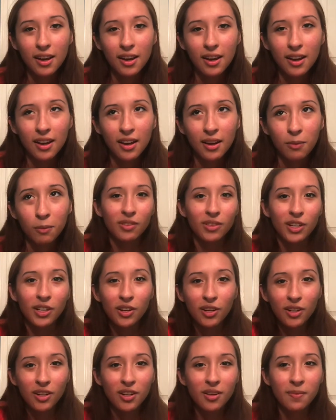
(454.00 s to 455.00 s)
and they
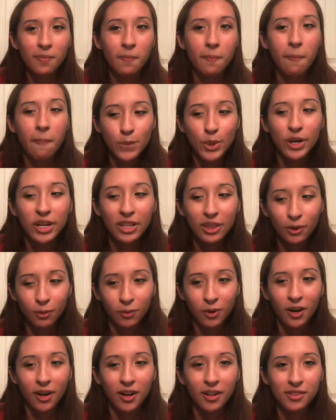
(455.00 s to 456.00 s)
couldn't put in the
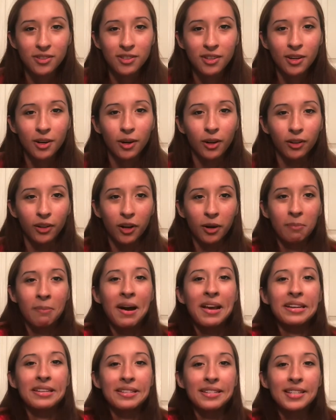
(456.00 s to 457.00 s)
rods along
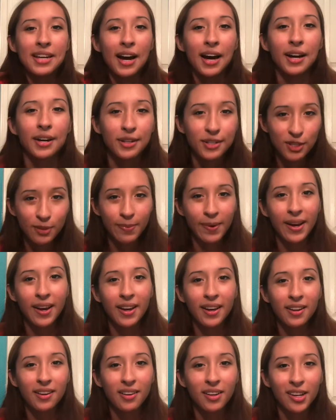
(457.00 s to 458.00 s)
my entire
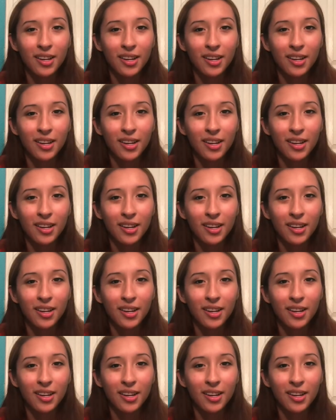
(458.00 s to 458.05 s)
spine,